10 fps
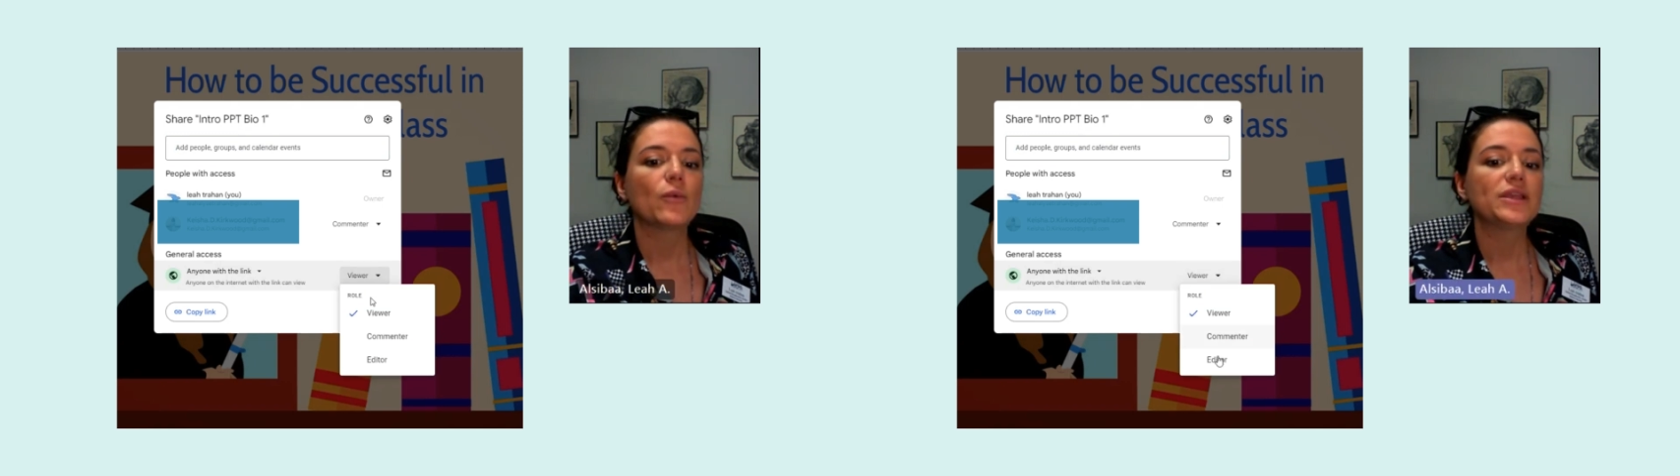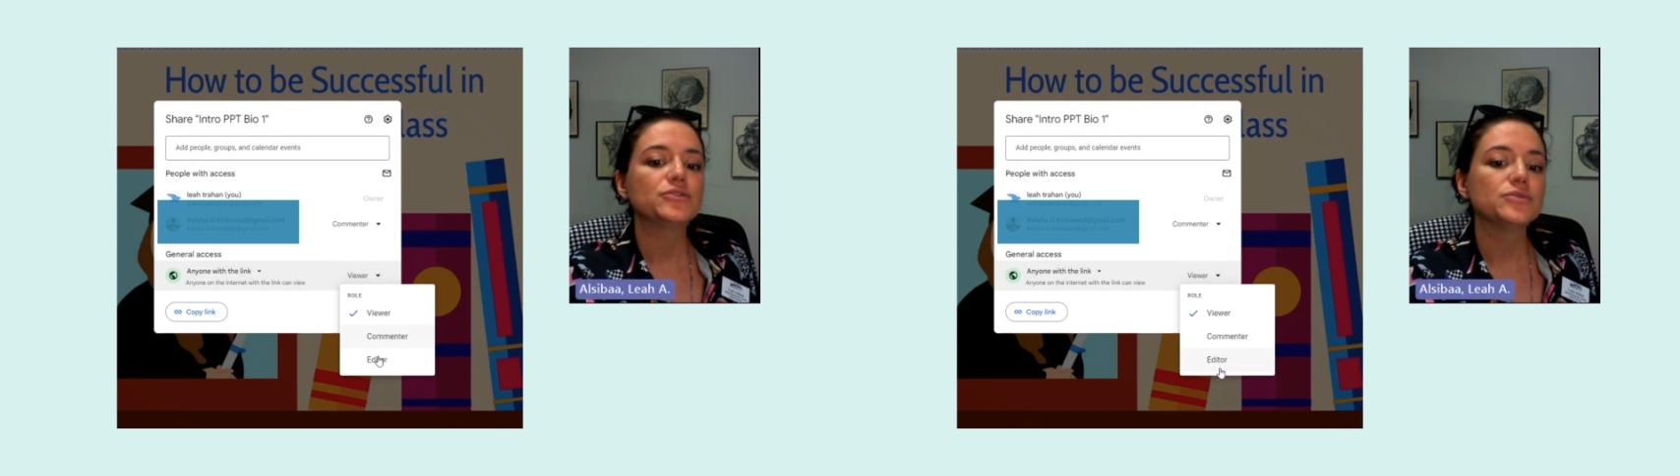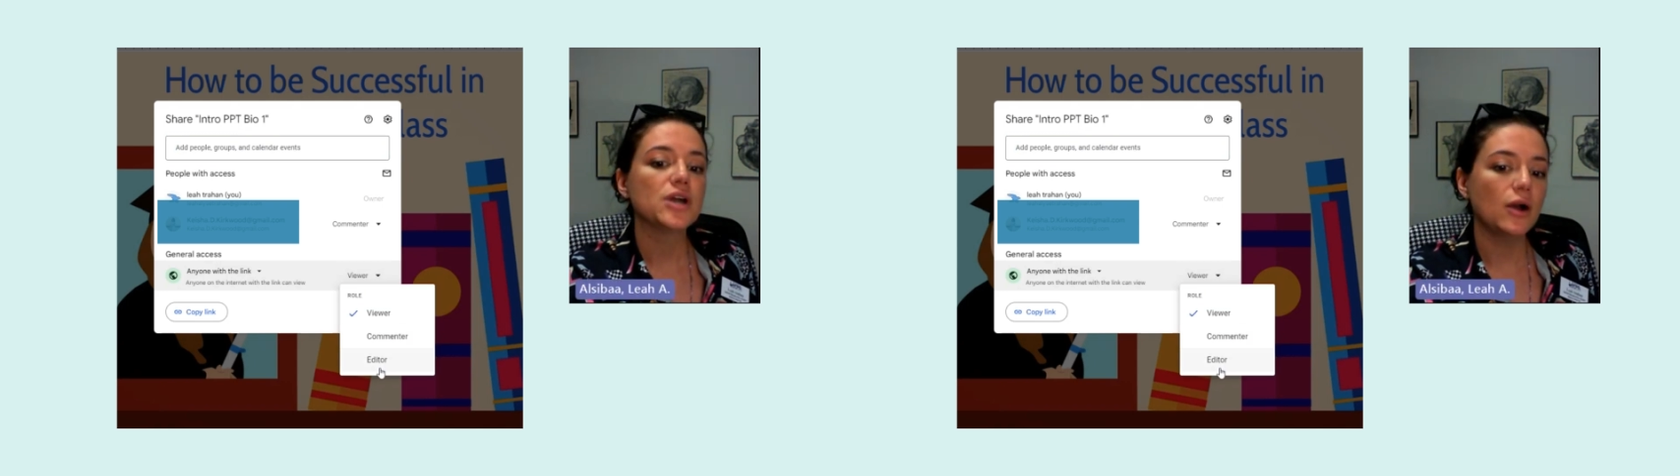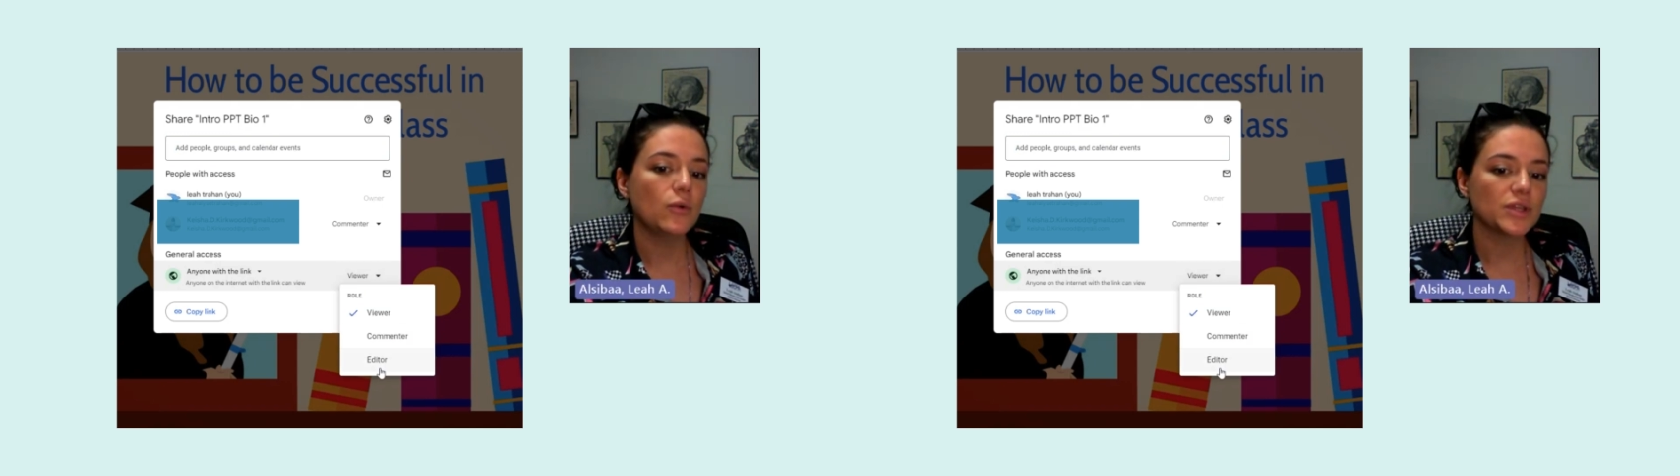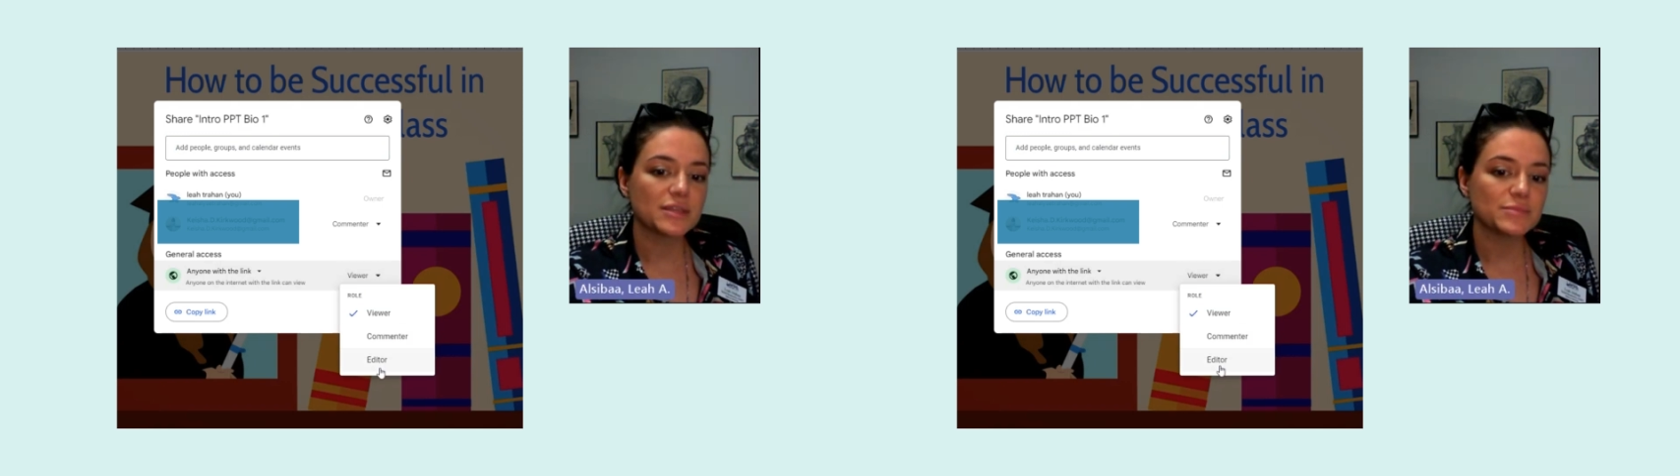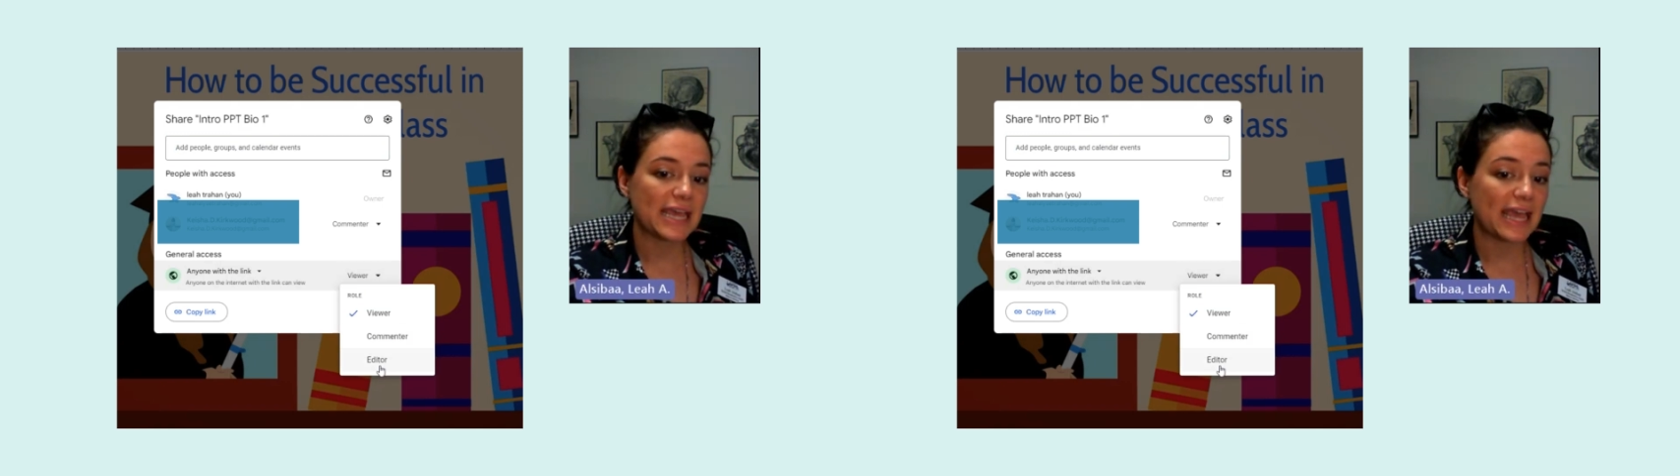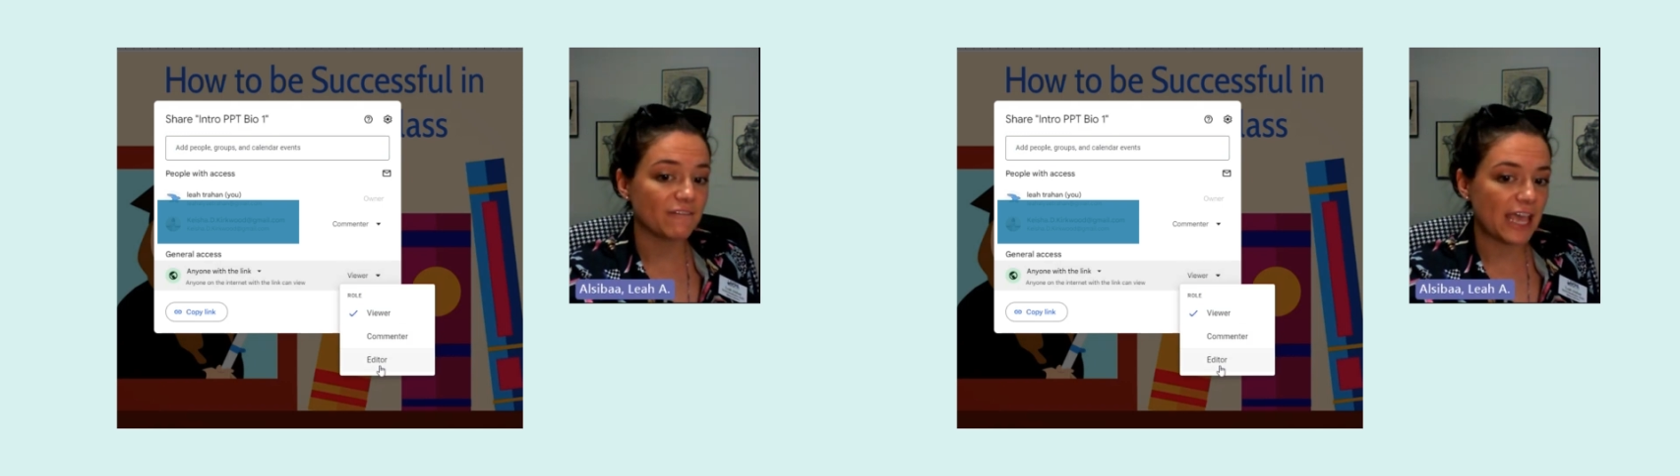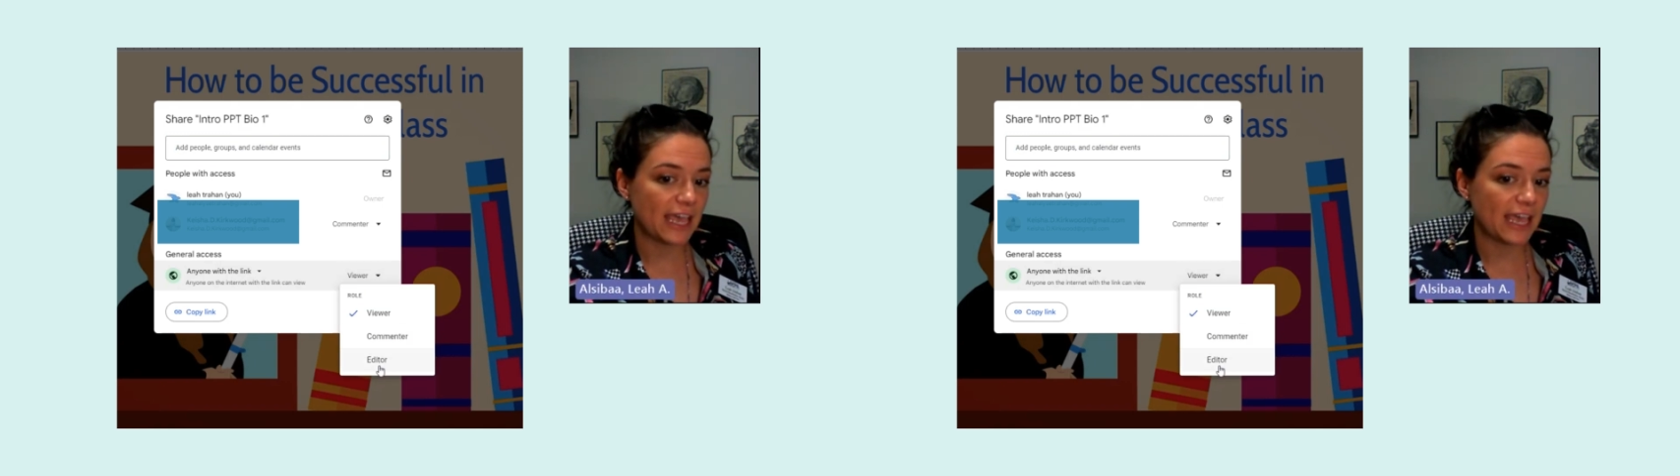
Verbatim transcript: We do not want them to have